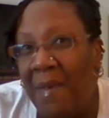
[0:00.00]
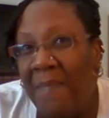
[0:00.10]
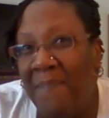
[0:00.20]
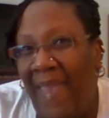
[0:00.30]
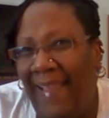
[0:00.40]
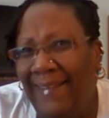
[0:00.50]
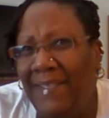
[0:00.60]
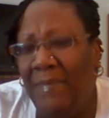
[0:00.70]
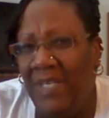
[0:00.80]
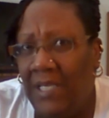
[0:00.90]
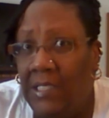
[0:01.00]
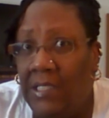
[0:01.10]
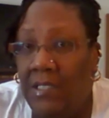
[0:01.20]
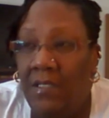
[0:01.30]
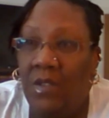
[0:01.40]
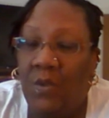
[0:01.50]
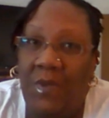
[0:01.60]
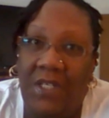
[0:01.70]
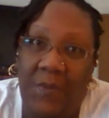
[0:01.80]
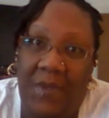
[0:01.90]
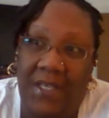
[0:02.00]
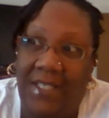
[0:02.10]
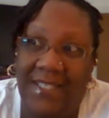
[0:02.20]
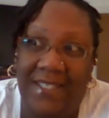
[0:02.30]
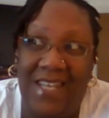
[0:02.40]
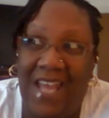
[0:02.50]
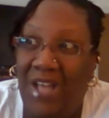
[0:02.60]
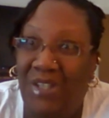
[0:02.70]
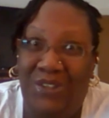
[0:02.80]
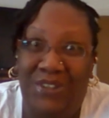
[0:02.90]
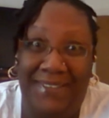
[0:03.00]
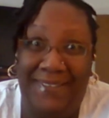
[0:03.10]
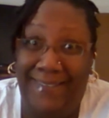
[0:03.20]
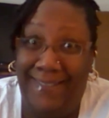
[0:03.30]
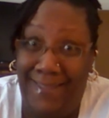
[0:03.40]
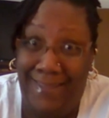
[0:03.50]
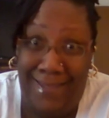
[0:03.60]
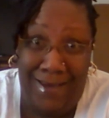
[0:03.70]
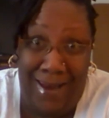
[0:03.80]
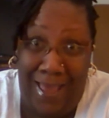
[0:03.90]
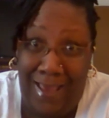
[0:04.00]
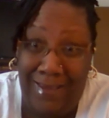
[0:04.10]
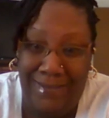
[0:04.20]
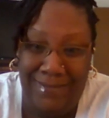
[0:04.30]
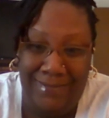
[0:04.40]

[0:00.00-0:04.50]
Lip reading: Mainly because 2020 does not look anything like